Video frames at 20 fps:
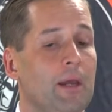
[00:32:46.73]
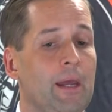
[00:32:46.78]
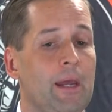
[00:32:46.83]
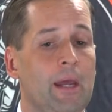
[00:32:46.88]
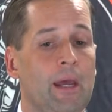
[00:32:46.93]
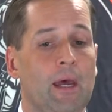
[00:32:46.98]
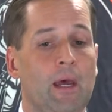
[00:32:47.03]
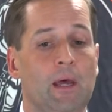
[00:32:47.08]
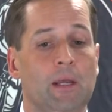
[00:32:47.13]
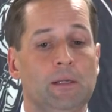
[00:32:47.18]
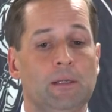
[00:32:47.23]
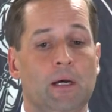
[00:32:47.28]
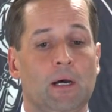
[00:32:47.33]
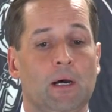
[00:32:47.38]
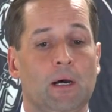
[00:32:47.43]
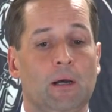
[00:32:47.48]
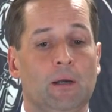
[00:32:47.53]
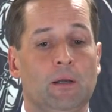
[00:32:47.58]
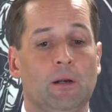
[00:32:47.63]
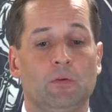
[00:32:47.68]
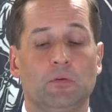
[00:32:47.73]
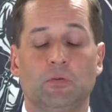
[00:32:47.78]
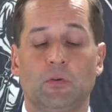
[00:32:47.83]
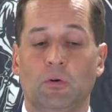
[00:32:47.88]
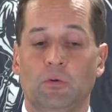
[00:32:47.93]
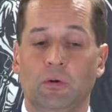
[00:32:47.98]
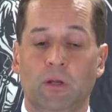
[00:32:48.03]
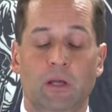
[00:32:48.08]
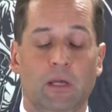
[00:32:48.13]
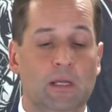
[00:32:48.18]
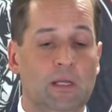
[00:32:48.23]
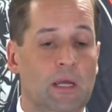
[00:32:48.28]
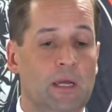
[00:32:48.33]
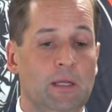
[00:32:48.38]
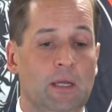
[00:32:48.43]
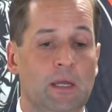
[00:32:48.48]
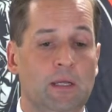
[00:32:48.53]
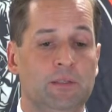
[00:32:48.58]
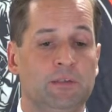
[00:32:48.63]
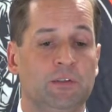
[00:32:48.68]
And you know, certainly
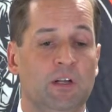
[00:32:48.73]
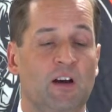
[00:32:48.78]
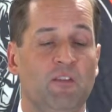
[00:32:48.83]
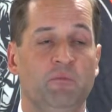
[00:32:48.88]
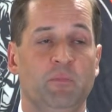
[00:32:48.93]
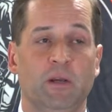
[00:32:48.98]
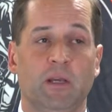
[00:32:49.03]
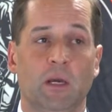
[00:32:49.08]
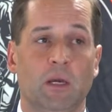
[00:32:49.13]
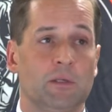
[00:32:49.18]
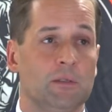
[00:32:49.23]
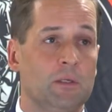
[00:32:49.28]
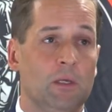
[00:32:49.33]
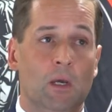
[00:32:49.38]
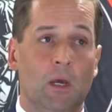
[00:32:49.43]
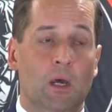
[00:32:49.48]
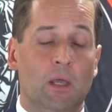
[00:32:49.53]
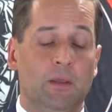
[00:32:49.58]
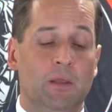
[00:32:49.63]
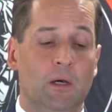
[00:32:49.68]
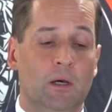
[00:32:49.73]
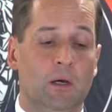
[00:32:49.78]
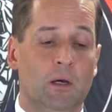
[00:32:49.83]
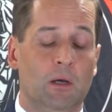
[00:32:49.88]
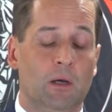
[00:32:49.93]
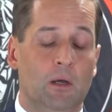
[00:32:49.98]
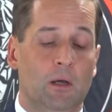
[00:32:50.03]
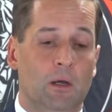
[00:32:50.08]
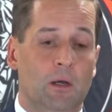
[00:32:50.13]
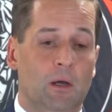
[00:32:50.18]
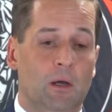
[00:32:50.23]
it's tough because the